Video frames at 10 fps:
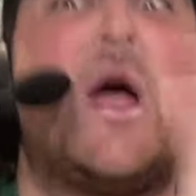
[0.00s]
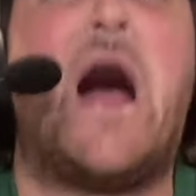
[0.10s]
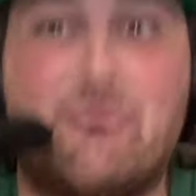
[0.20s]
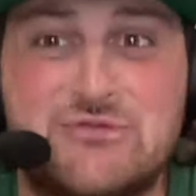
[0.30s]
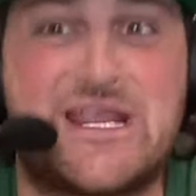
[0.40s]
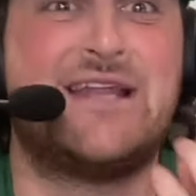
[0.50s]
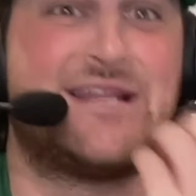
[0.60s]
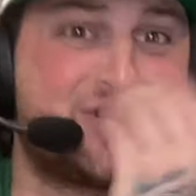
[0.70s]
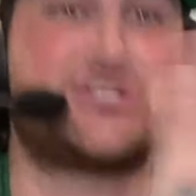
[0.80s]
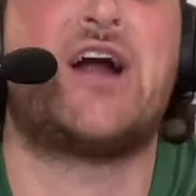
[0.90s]
I was
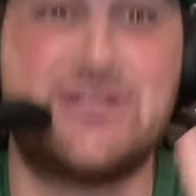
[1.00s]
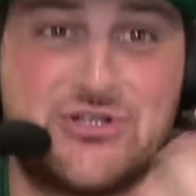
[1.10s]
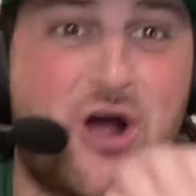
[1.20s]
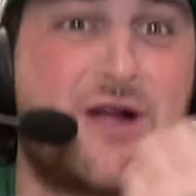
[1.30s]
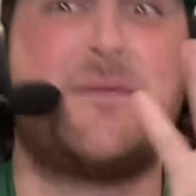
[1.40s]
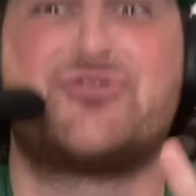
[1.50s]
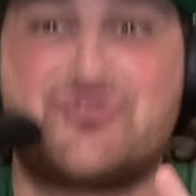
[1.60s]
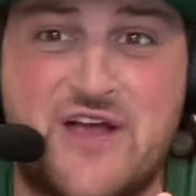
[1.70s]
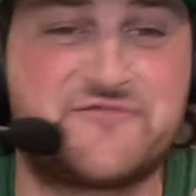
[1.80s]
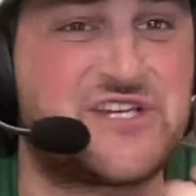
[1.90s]
getting excited to talk about a
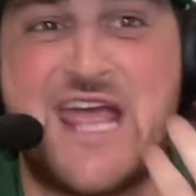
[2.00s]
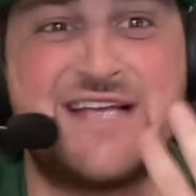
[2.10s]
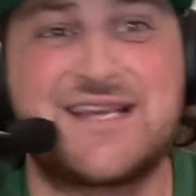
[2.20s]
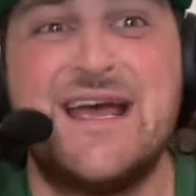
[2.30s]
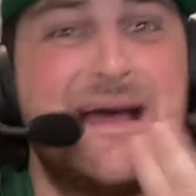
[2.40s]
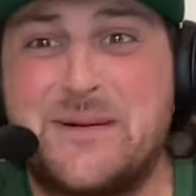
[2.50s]
chef's kiss,